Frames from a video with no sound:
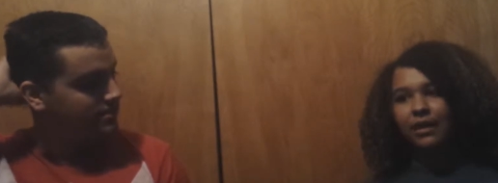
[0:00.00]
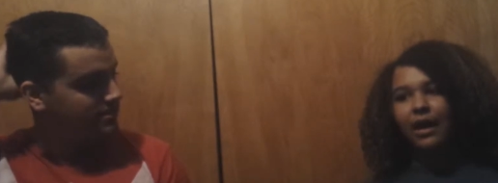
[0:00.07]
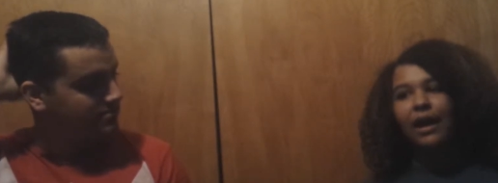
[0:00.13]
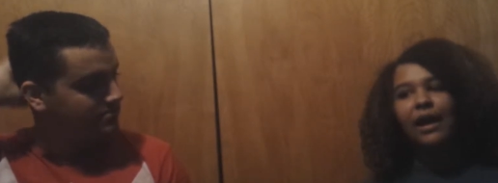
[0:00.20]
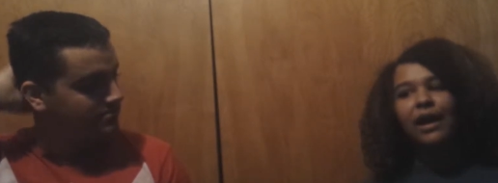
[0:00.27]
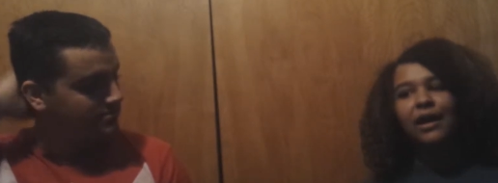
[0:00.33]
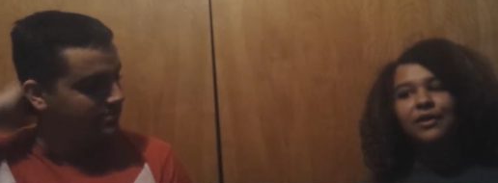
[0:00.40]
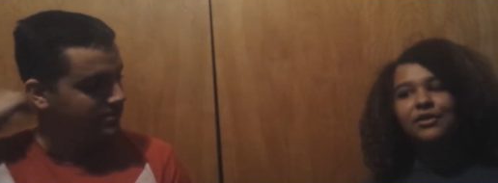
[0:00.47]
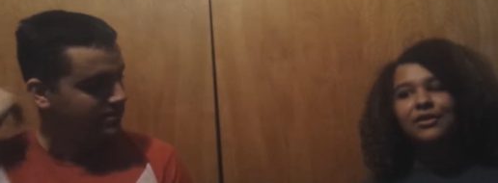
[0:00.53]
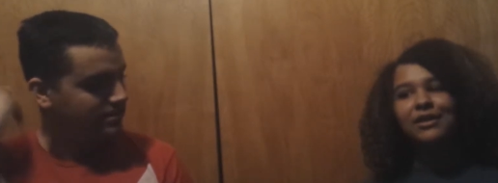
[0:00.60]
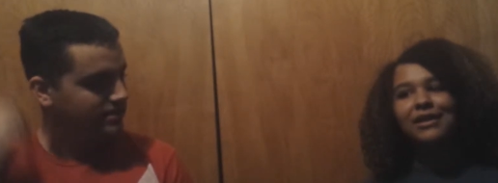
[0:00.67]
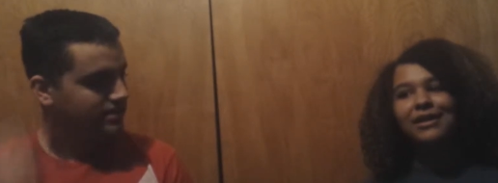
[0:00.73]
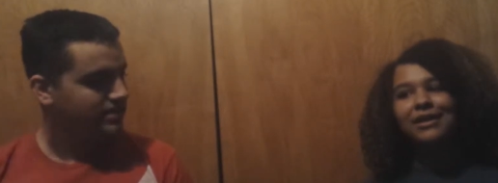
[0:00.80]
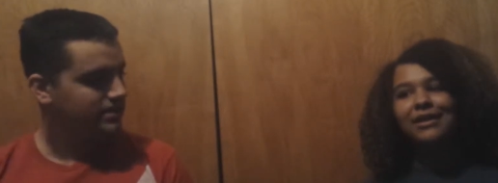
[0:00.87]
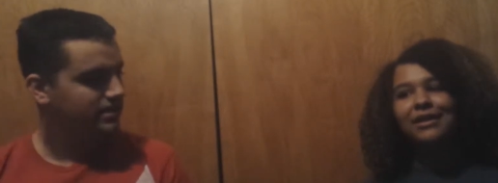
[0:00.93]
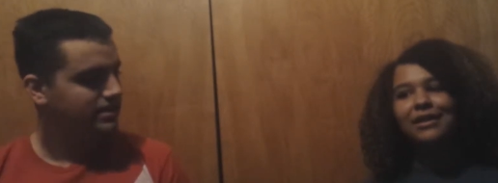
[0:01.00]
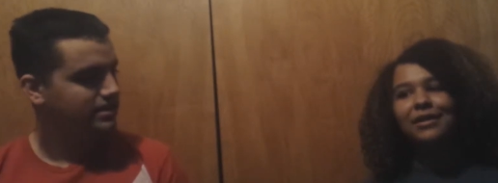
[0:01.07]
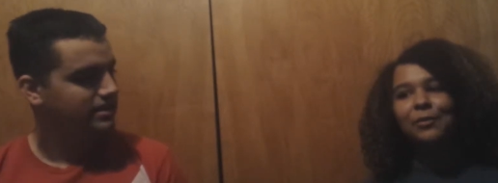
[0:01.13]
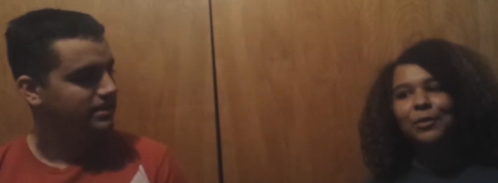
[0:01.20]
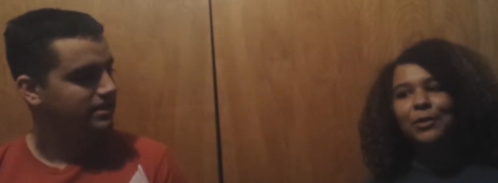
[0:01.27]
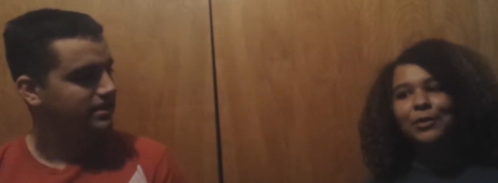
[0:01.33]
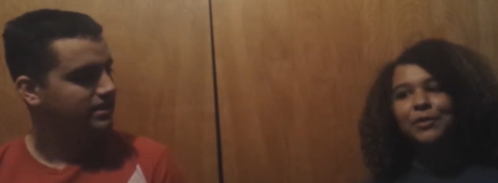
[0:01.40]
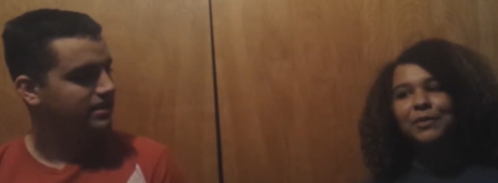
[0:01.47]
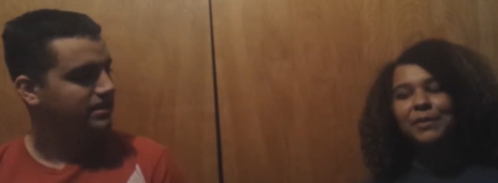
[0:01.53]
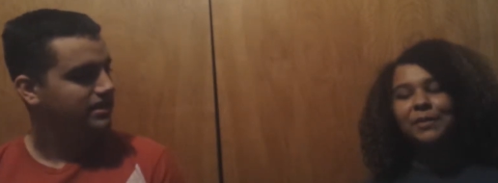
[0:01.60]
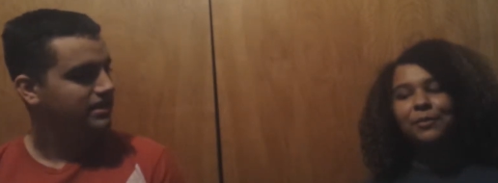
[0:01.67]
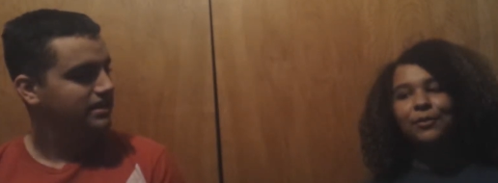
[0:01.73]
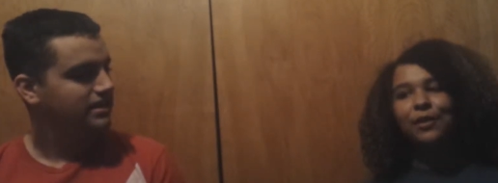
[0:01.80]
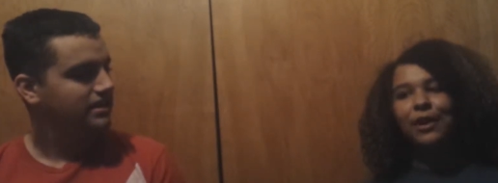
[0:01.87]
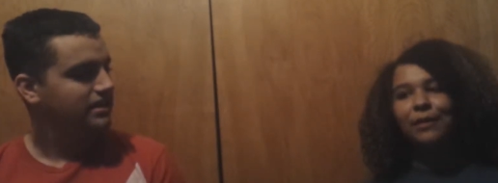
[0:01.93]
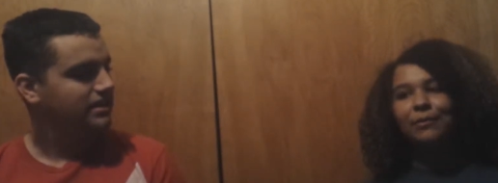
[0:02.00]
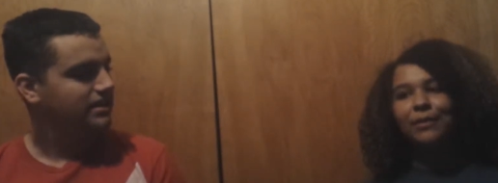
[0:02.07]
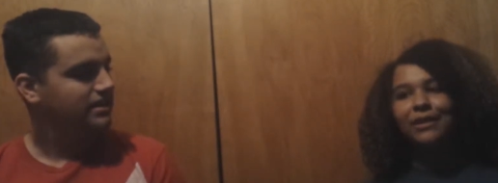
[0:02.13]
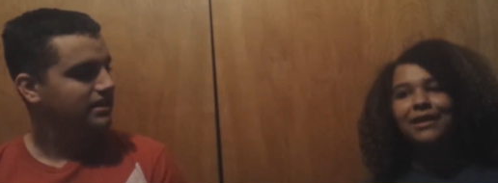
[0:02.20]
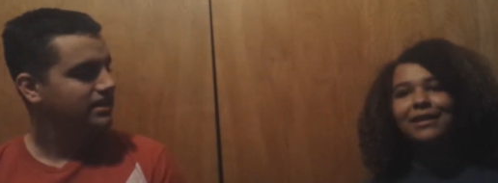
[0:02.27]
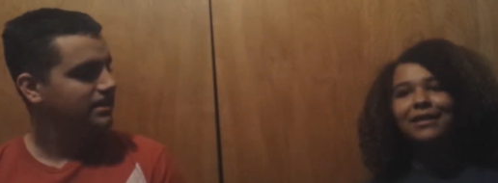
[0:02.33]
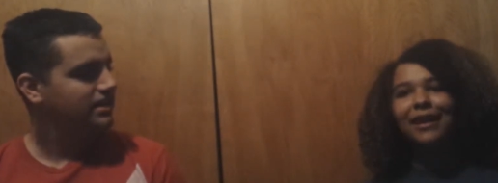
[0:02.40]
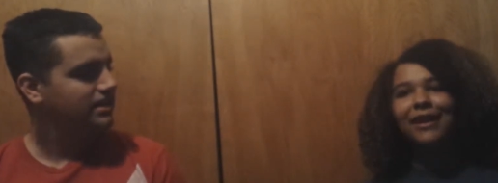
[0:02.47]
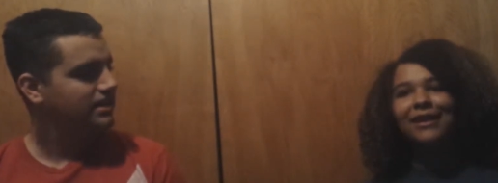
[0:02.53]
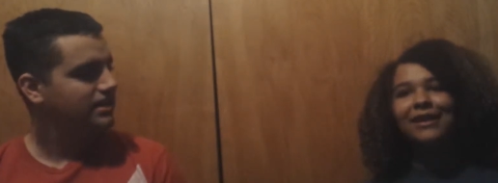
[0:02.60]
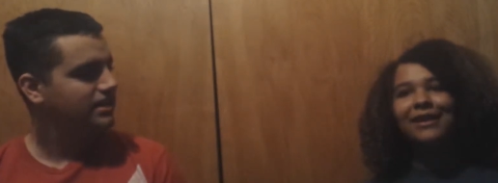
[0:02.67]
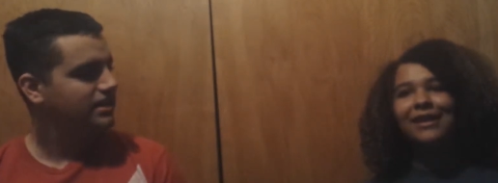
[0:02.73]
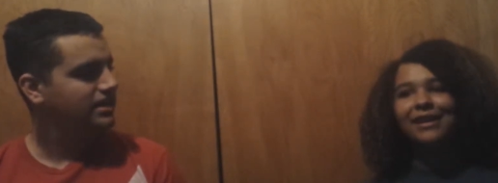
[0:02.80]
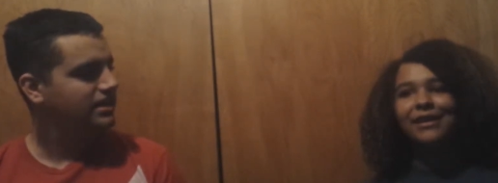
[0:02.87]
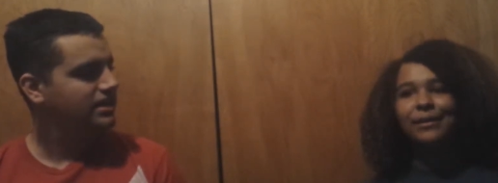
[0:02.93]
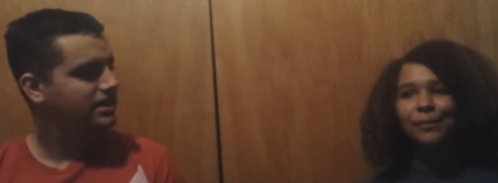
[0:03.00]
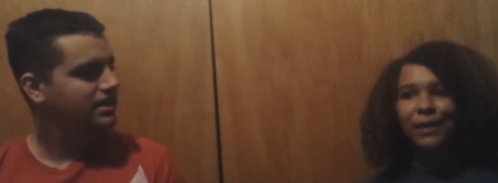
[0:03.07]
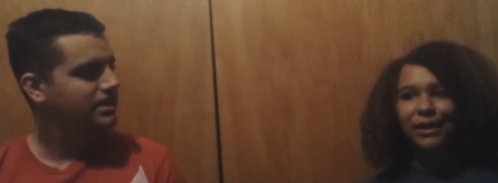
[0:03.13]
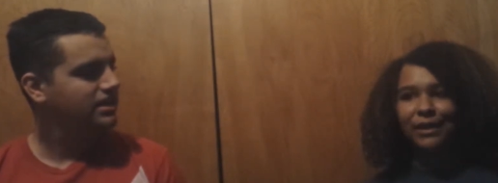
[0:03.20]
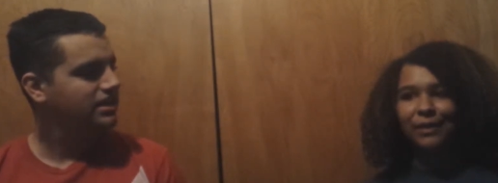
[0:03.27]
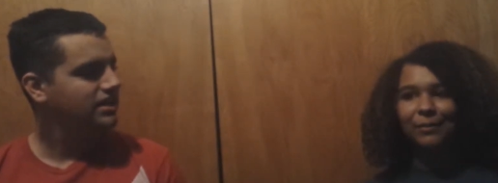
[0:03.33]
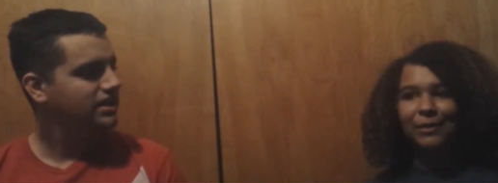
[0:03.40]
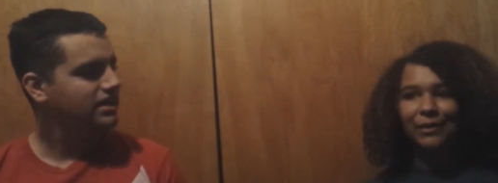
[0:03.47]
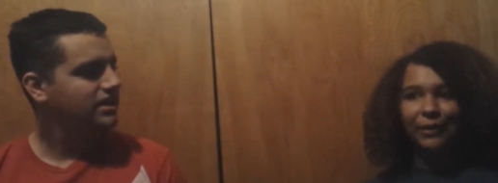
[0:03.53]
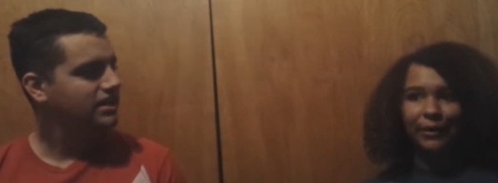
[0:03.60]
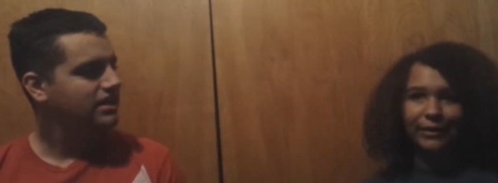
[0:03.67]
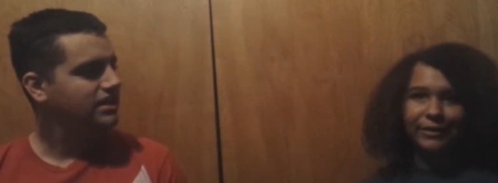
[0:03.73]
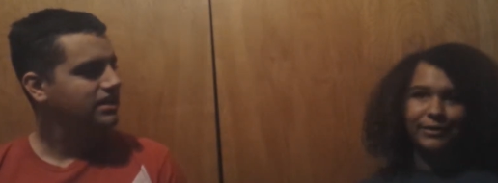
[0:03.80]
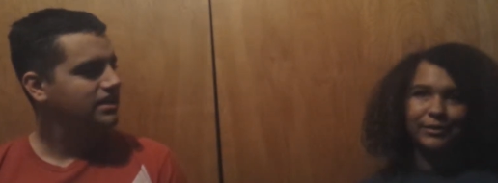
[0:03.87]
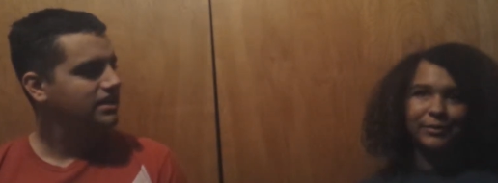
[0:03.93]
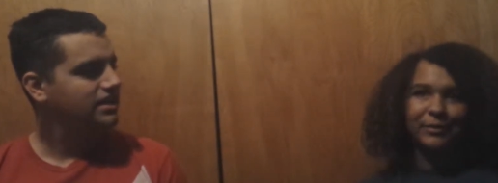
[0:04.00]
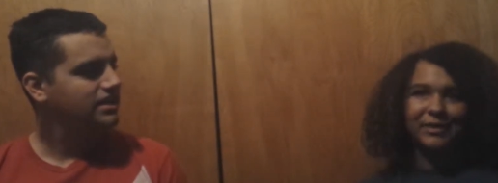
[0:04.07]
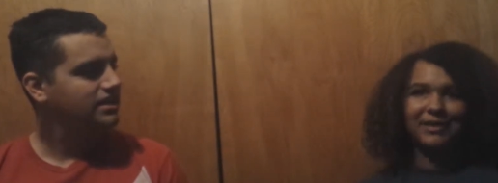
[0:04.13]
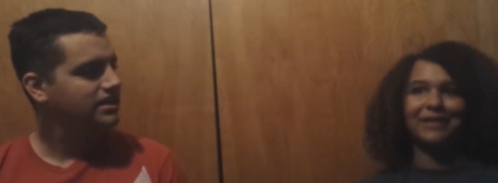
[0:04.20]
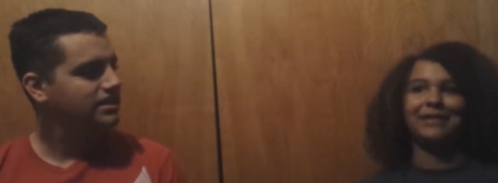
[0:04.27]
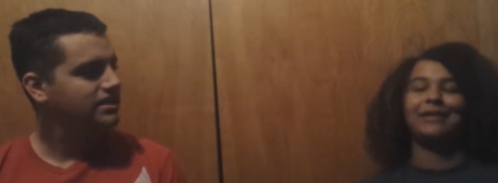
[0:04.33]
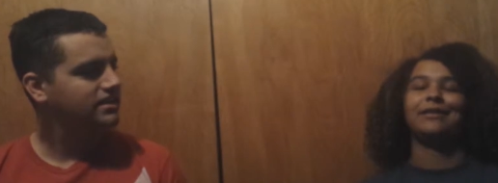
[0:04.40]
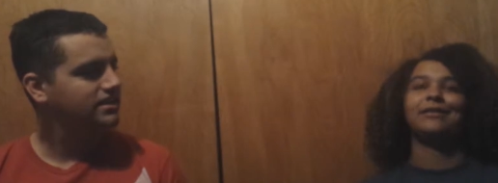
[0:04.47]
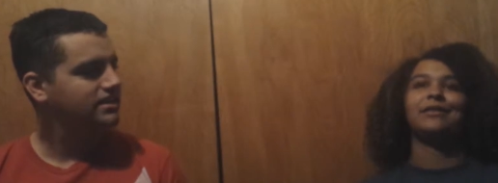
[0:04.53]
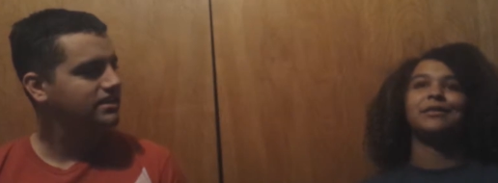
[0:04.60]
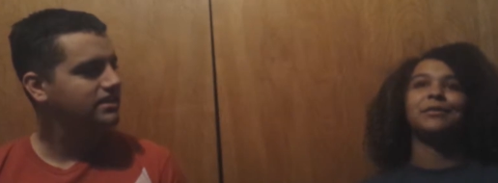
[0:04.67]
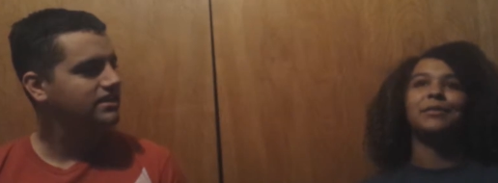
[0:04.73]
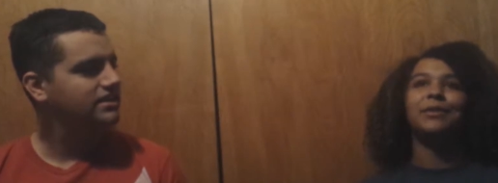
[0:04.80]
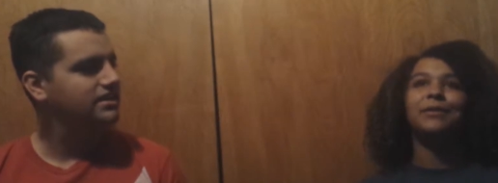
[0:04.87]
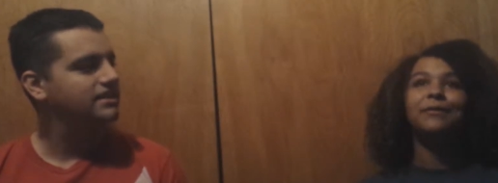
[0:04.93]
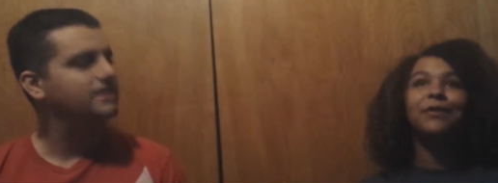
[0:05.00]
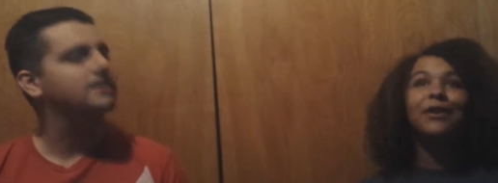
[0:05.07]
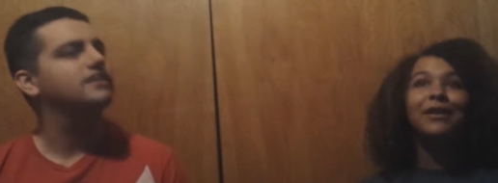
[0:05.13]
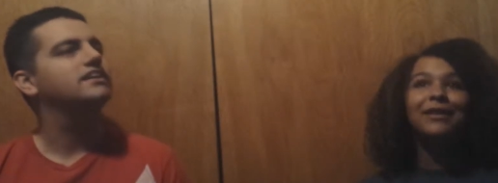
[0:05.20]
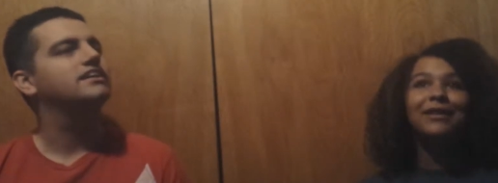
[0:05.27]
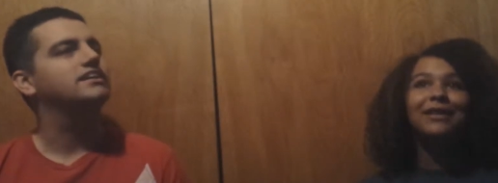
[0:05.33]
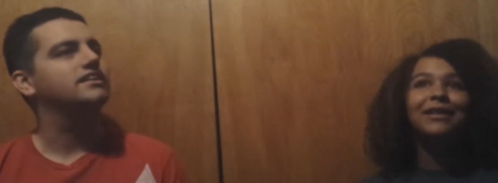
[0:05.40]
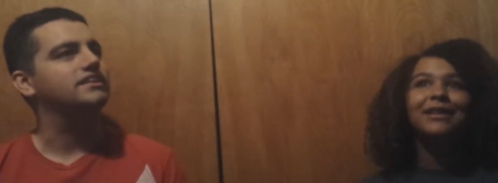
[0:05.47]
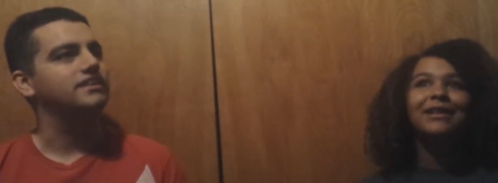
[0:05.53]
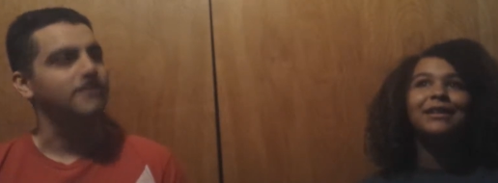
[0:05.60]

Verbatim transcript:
Speaker 1: I actually am one of those people. I really like getting into makeup and costume because I think that that's really fun.